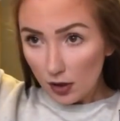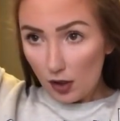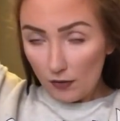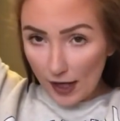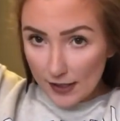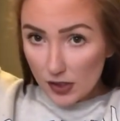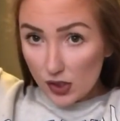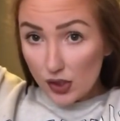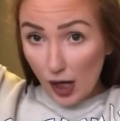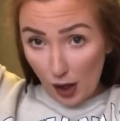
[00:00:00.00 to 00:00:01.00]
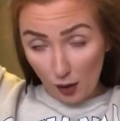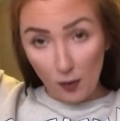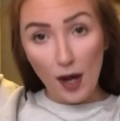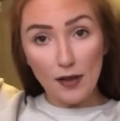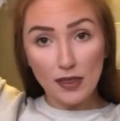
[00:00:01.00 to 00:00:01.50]
All right,
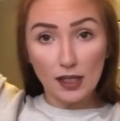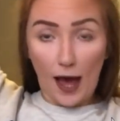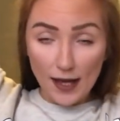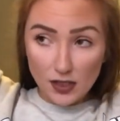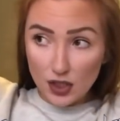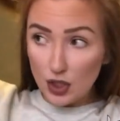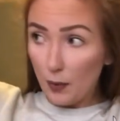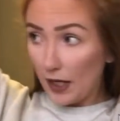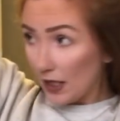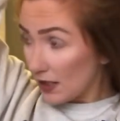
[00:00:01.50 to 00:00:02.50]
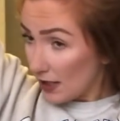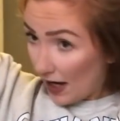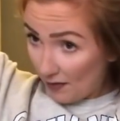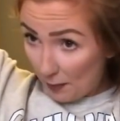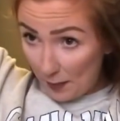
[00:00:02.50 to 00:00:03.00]
so the last two weeks
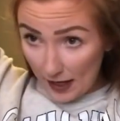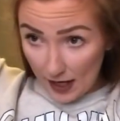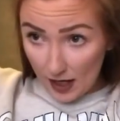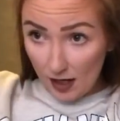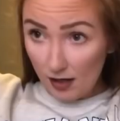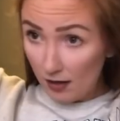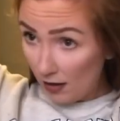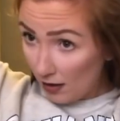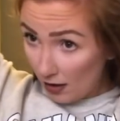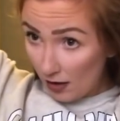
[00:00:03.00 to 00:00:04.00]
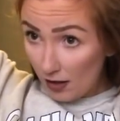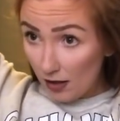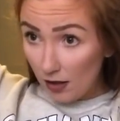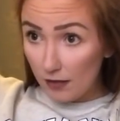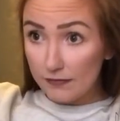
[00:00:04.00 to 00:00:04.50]
have been
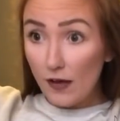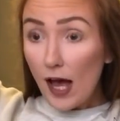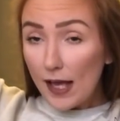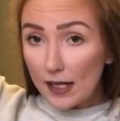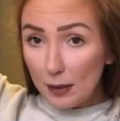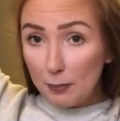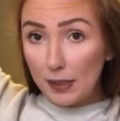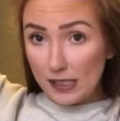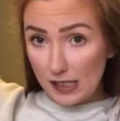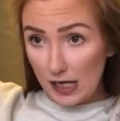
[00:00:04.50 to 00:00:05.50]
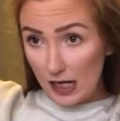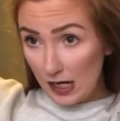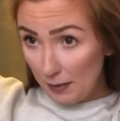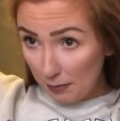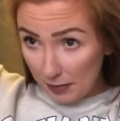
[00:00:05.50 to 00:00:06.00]
fun,
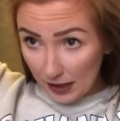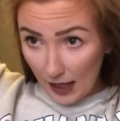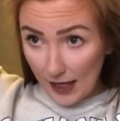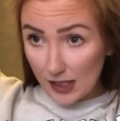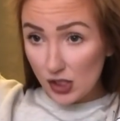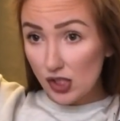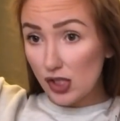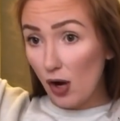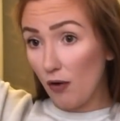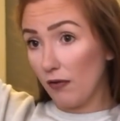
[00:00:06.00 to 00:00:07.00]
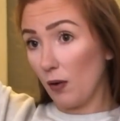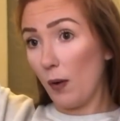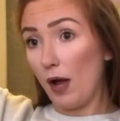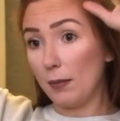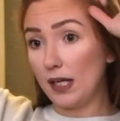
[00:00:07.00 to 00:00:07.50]
busy, but like just
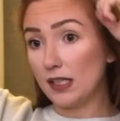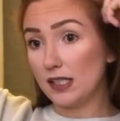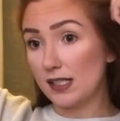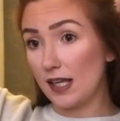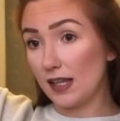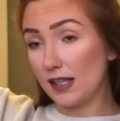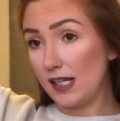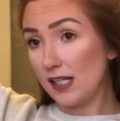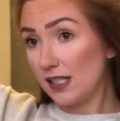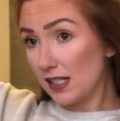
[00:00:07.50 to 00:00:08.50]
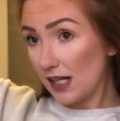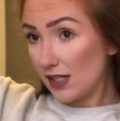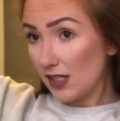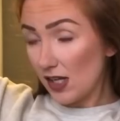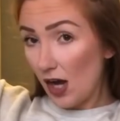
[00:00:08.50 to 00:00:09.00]
overwhelming to say the least.
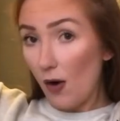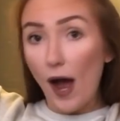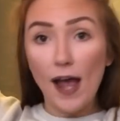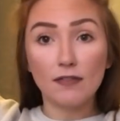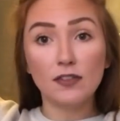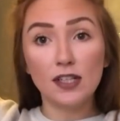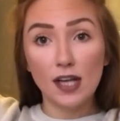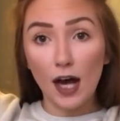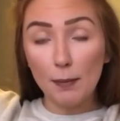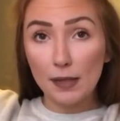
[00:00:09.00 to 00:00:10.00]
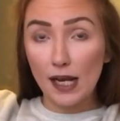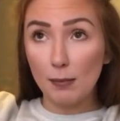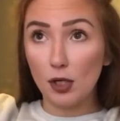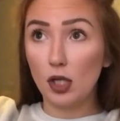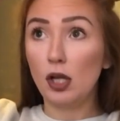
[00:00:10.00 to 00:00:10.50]
And so I have not been
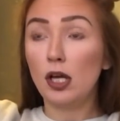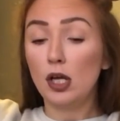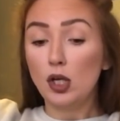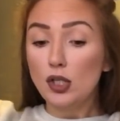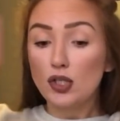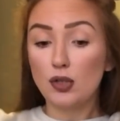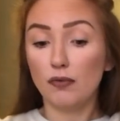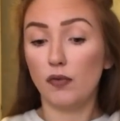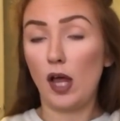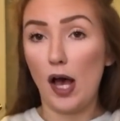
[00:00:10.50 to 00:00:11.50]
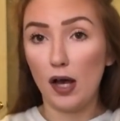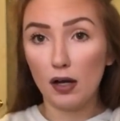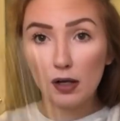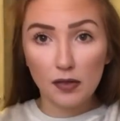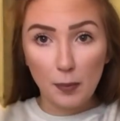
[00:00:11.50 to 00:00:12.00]
able to
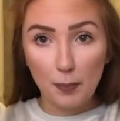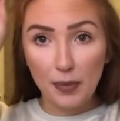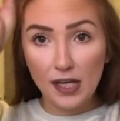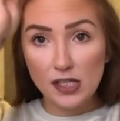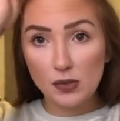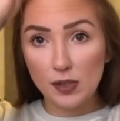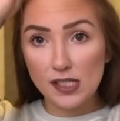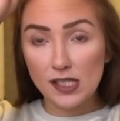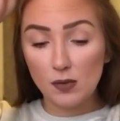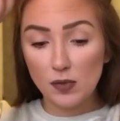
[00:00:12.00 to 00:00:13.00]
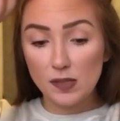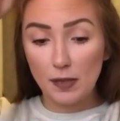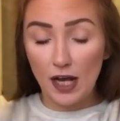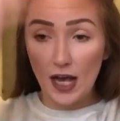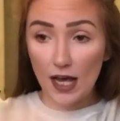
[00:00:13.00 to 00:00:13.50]
vlog. The biggest reason was
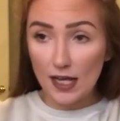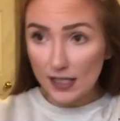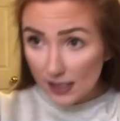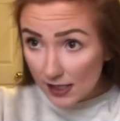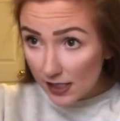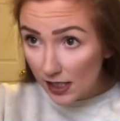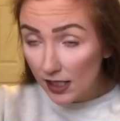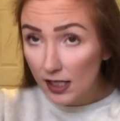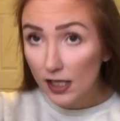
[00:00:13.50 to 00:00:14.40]
because,